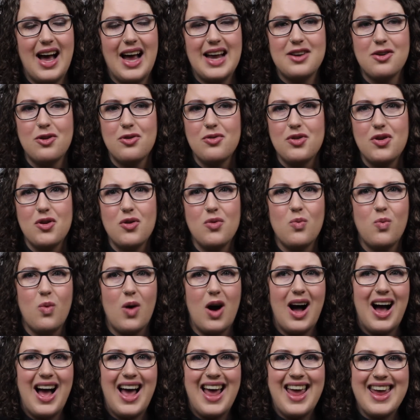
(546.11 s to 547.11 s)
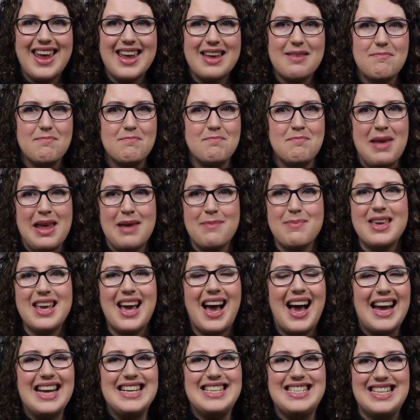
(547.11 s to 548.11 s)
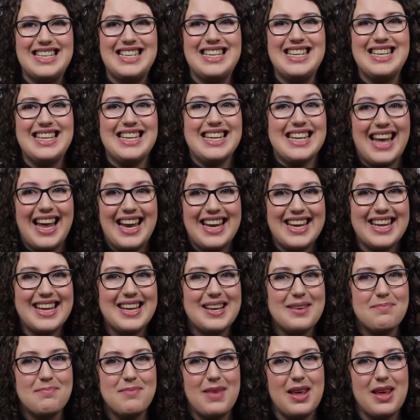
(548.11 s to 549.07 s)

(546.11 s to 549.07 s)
I don't know why. Maybe I didn't get it.